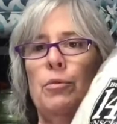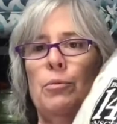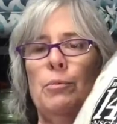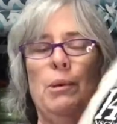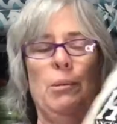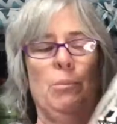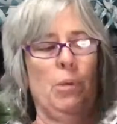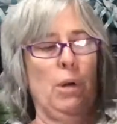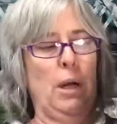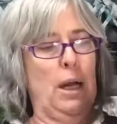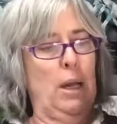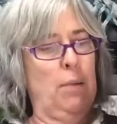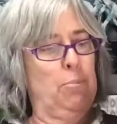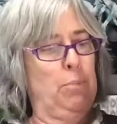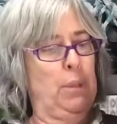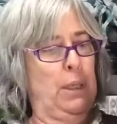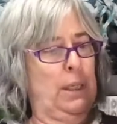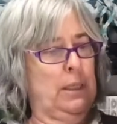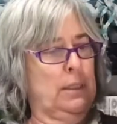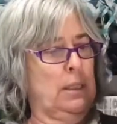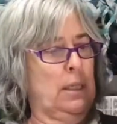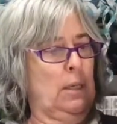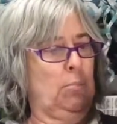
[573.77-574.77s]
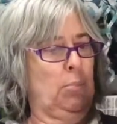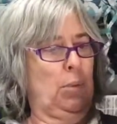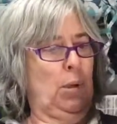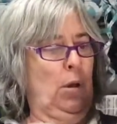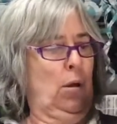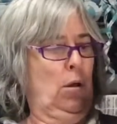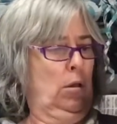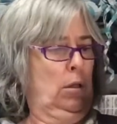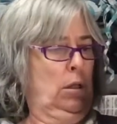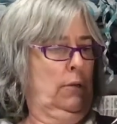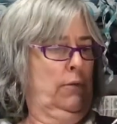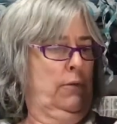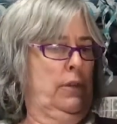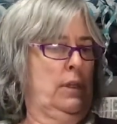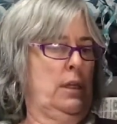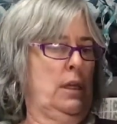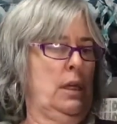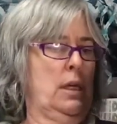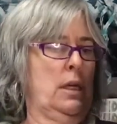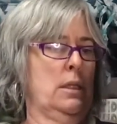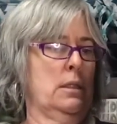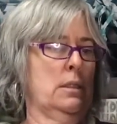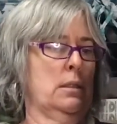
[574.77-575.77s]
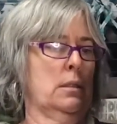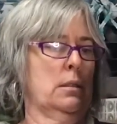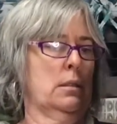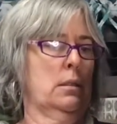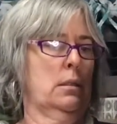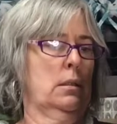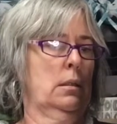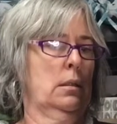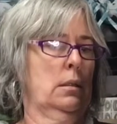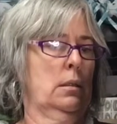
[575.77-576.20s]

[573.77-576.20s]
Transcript: you remember, I picked up all of these.